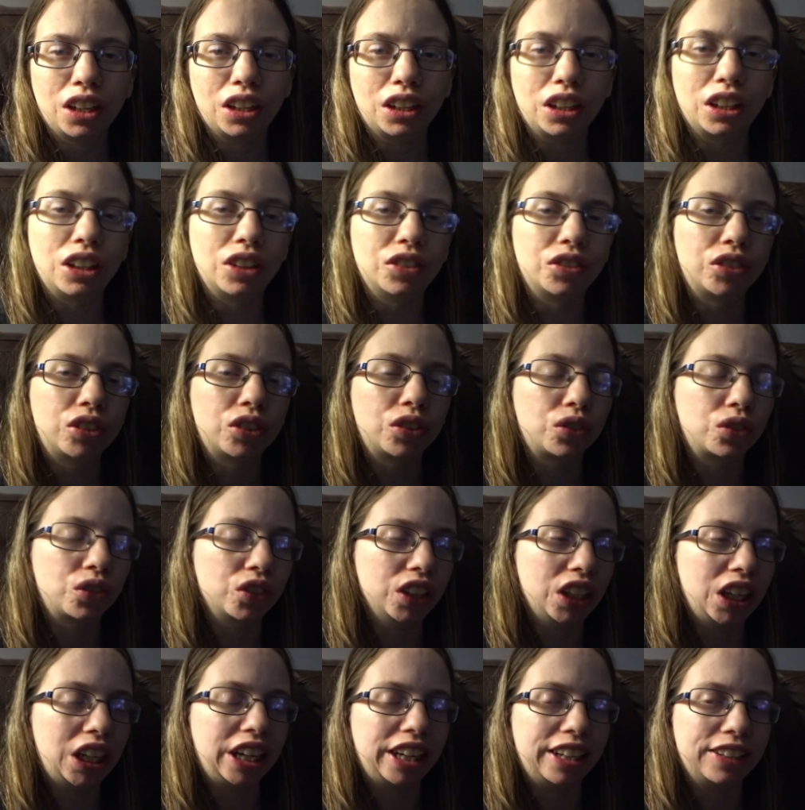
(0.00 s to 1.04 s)
Um,
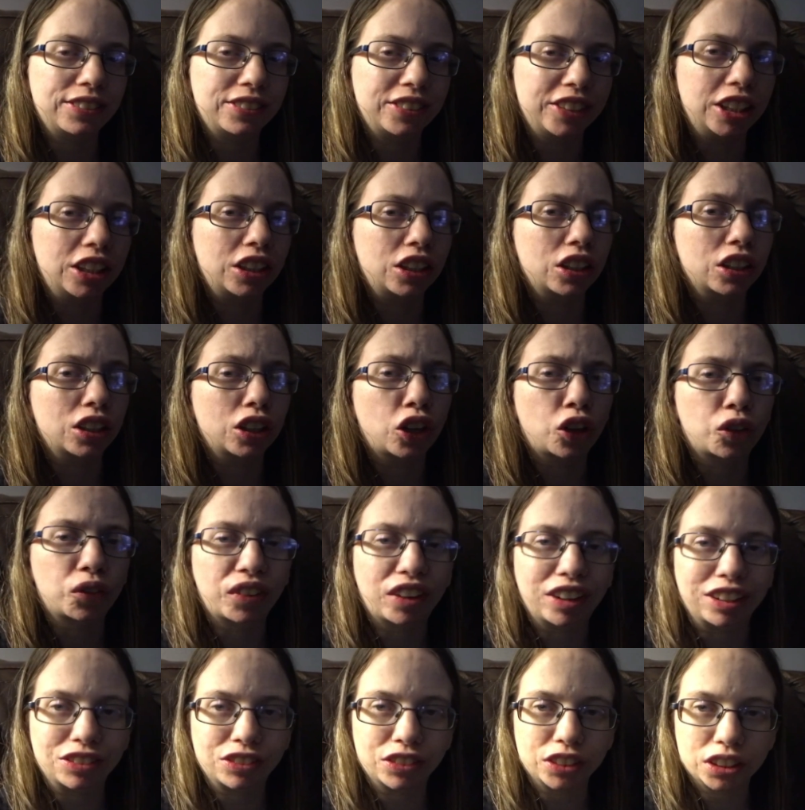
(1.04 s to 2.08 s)
when I fed her her
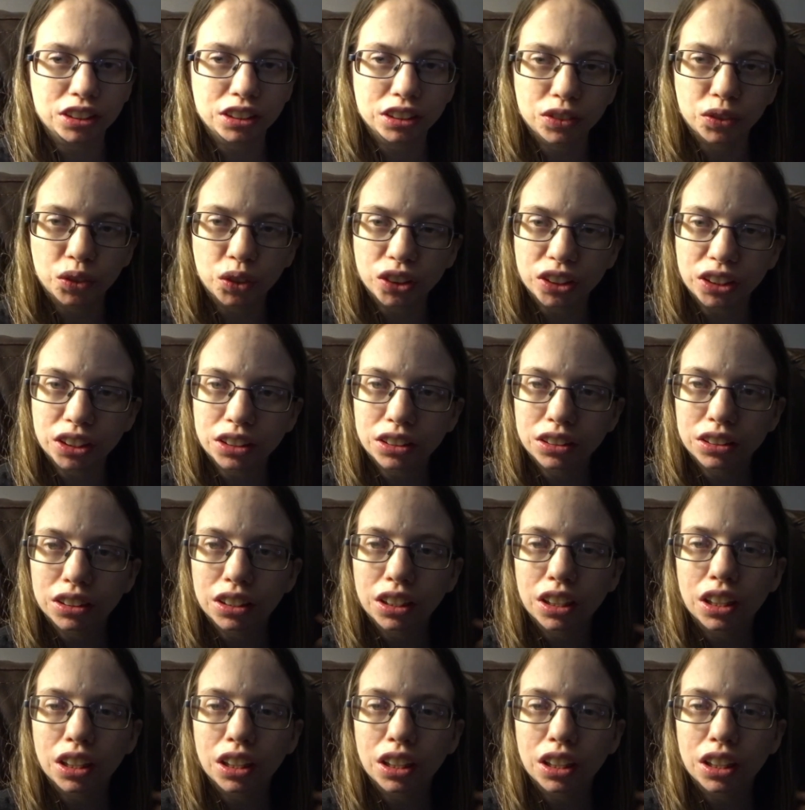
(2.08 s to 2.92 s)
breakfast this morning,